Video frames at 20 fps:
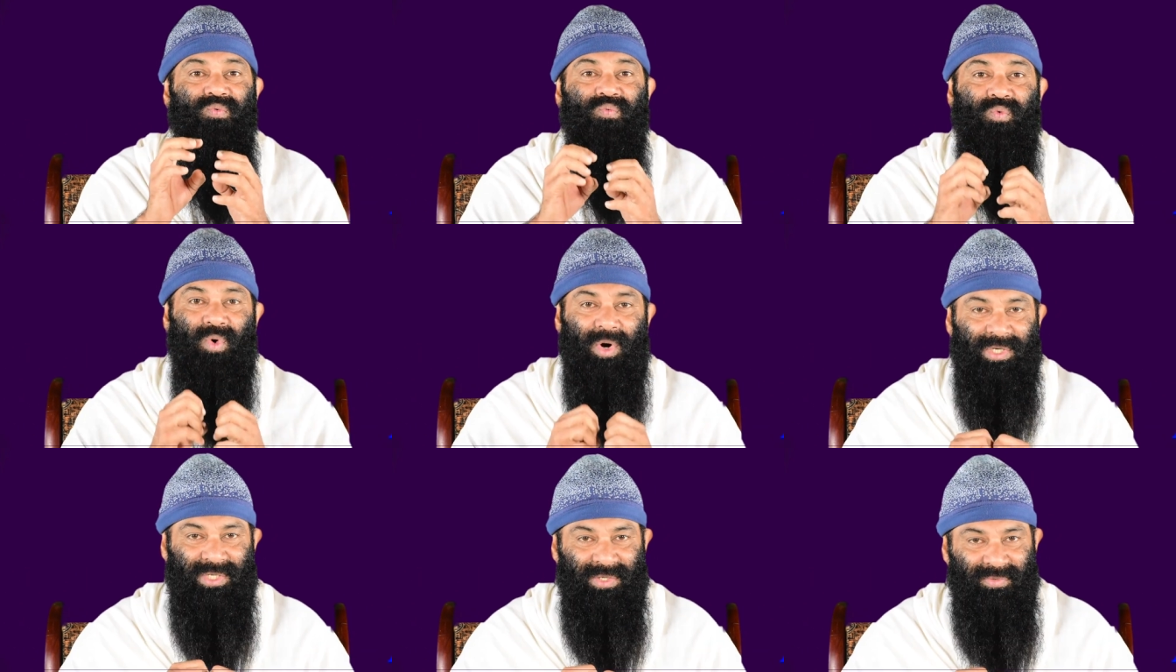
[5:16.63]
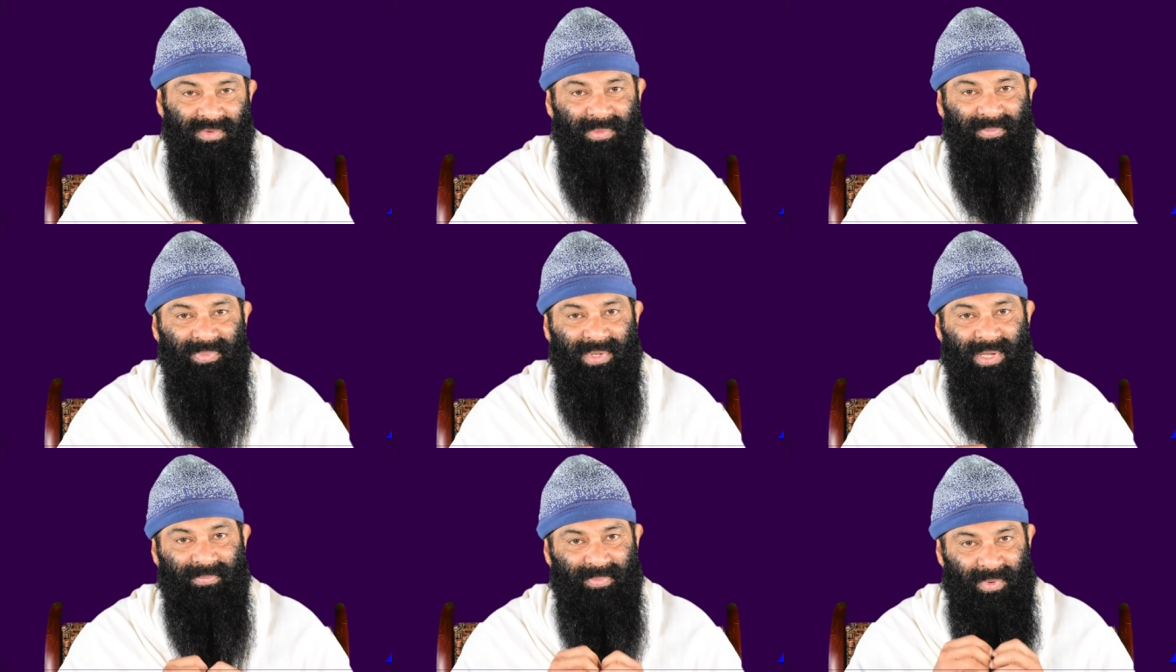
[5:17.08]
Water will
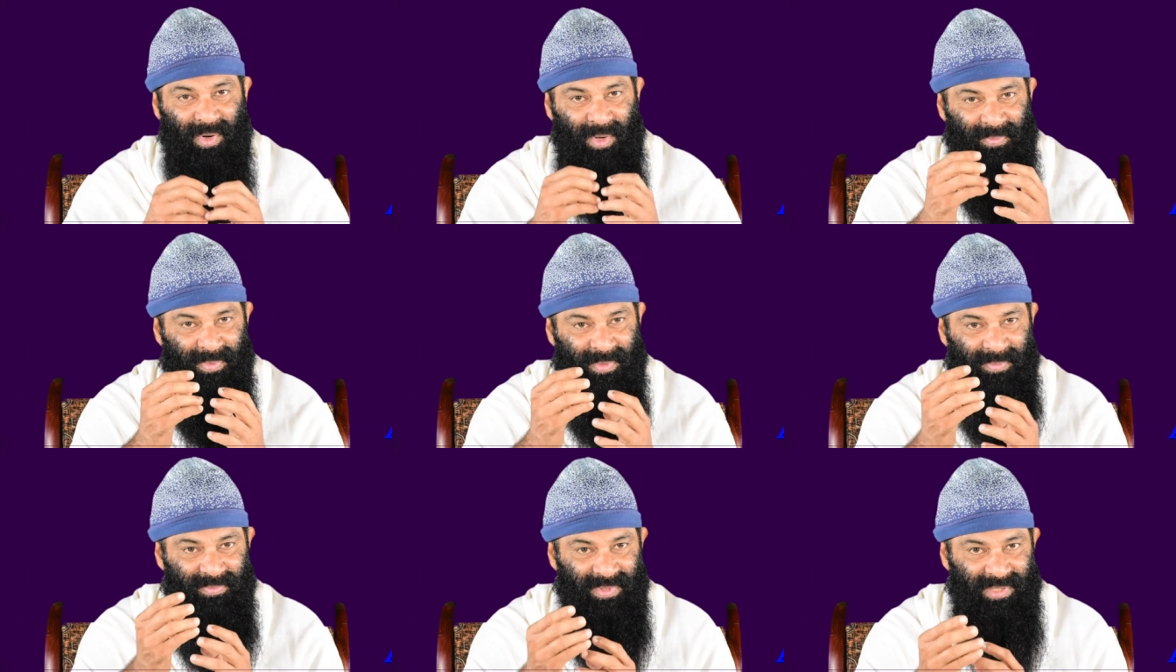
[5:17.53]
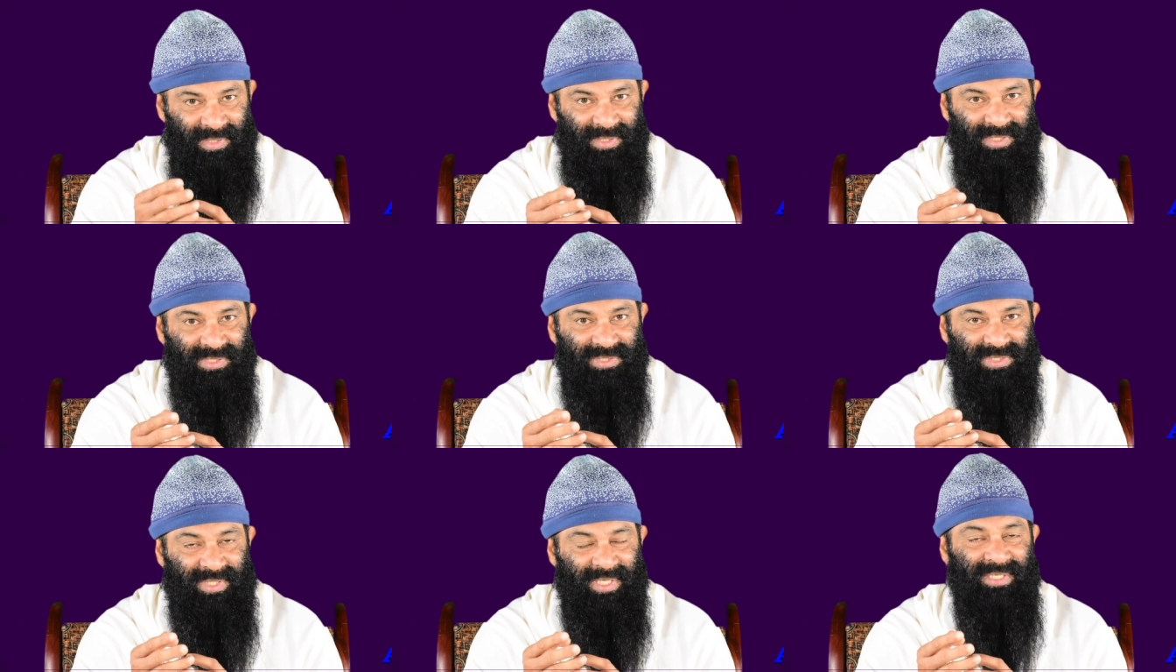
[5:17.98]
be a problem in
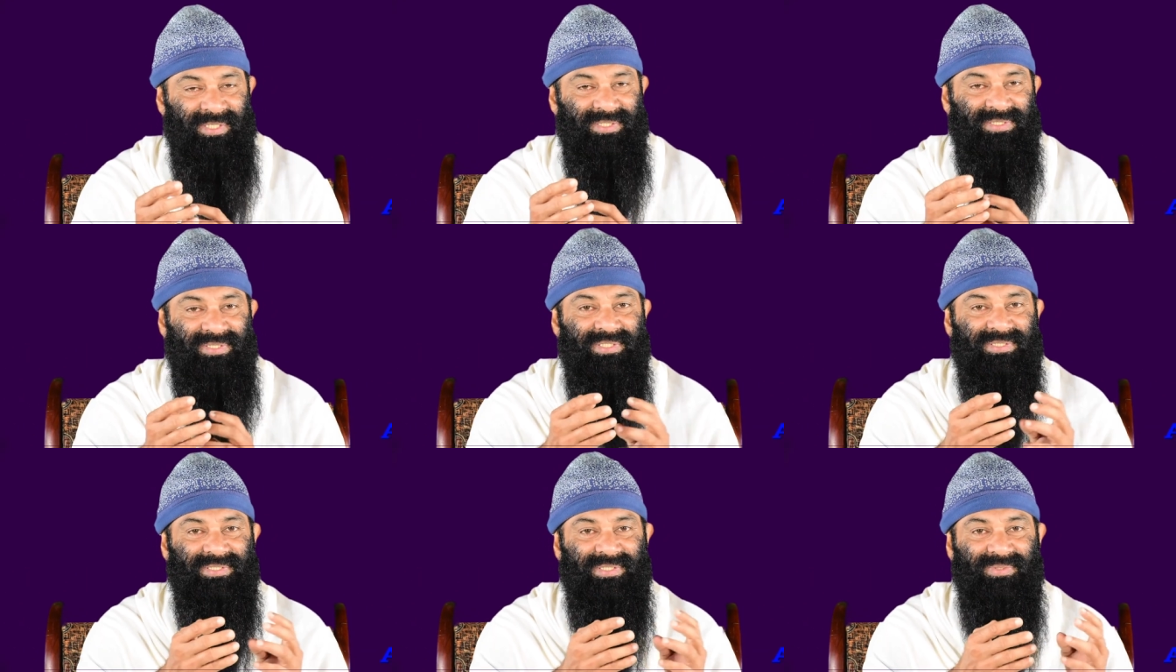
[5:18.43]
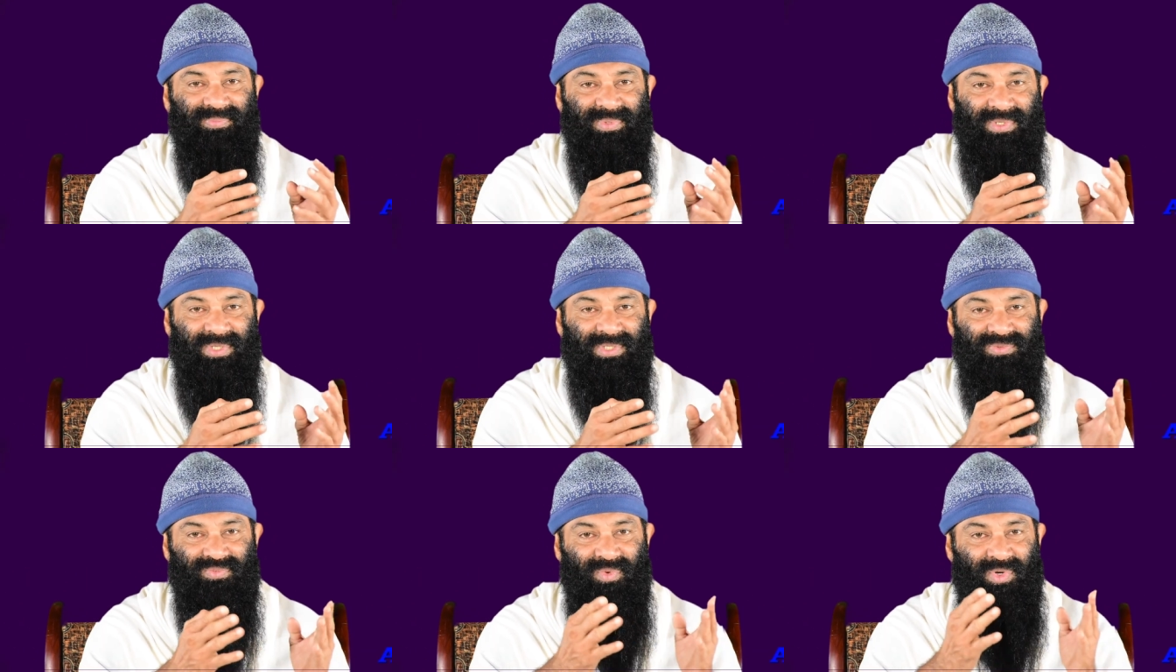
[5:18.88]
this rainy season
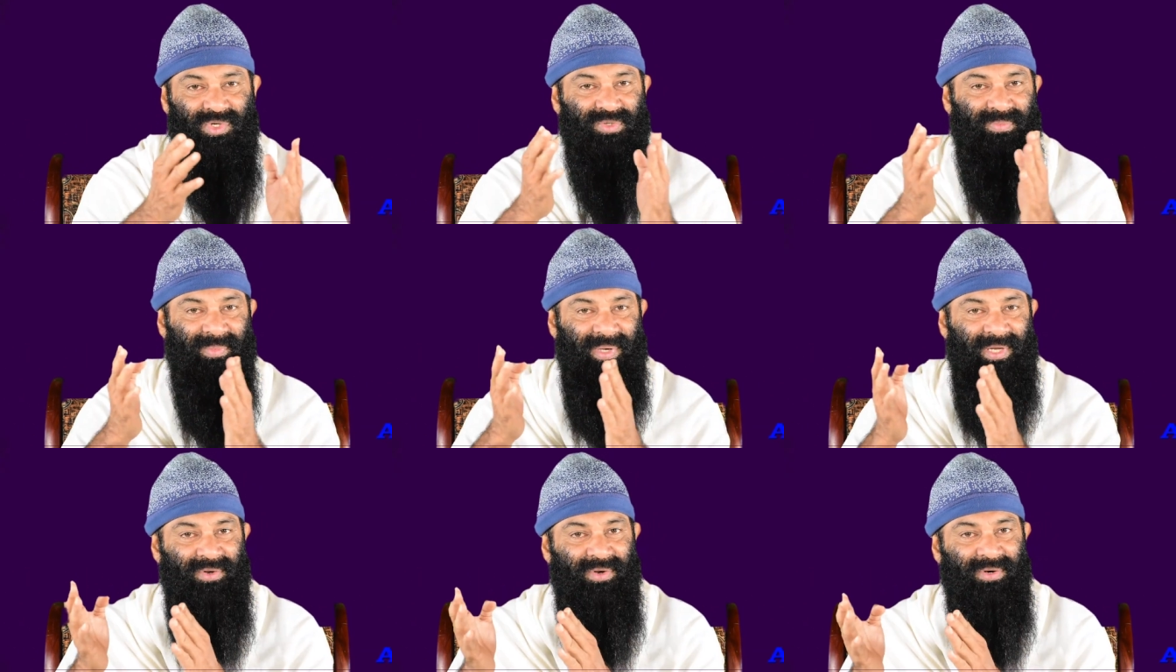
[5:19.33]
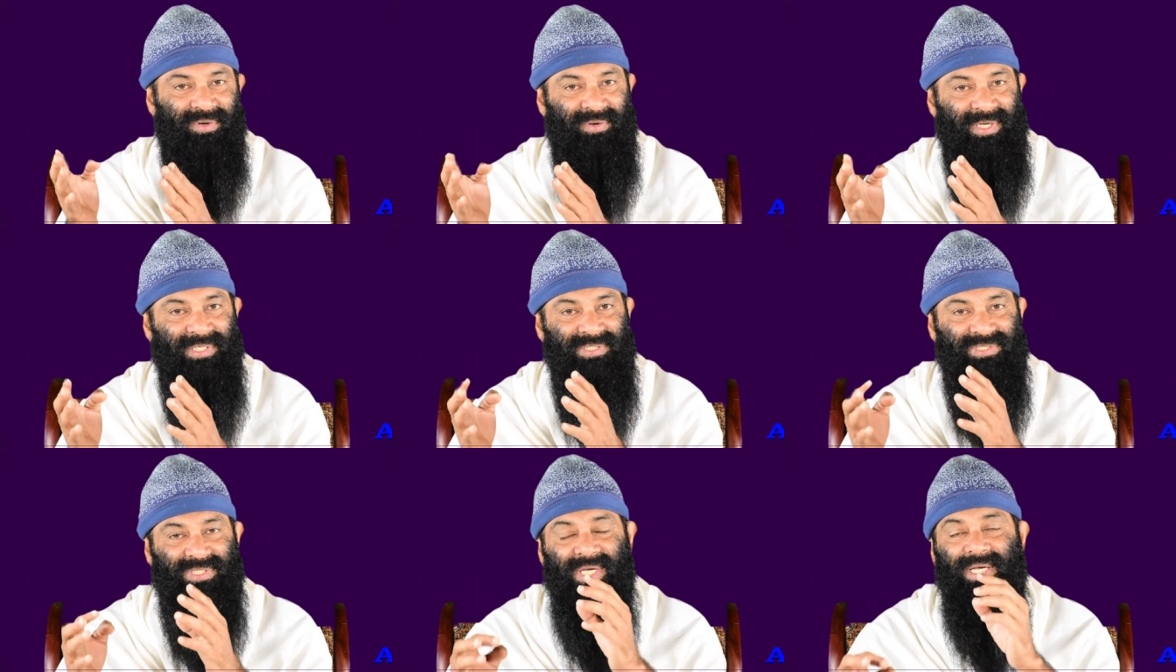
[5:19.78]
because water might not
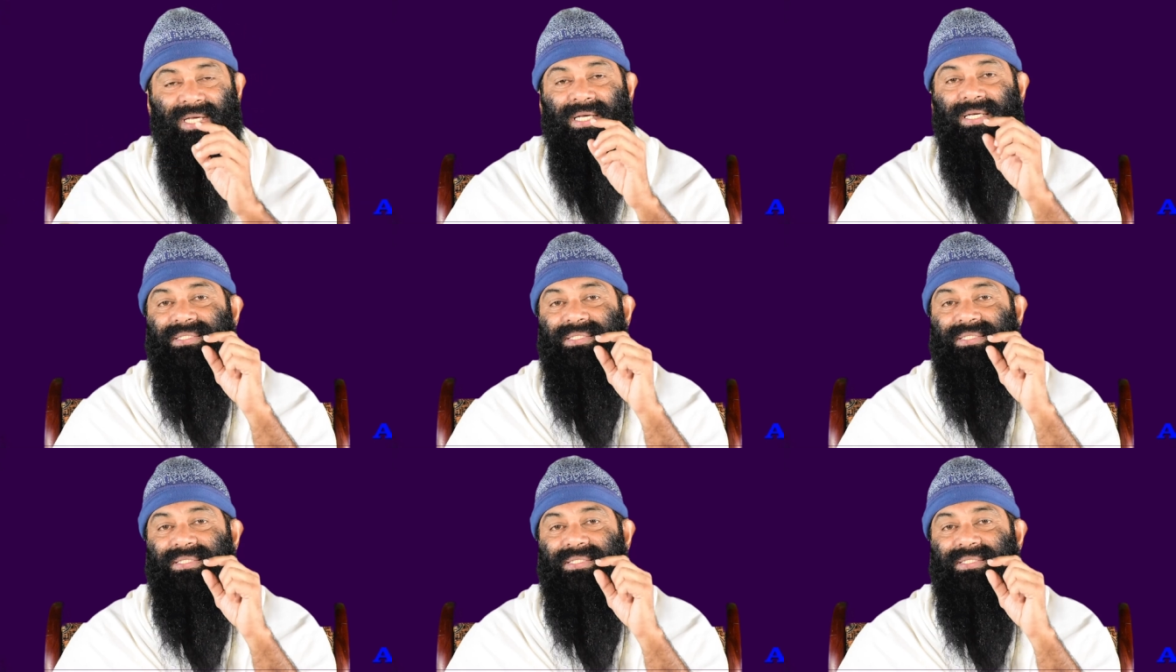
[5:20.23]
reach.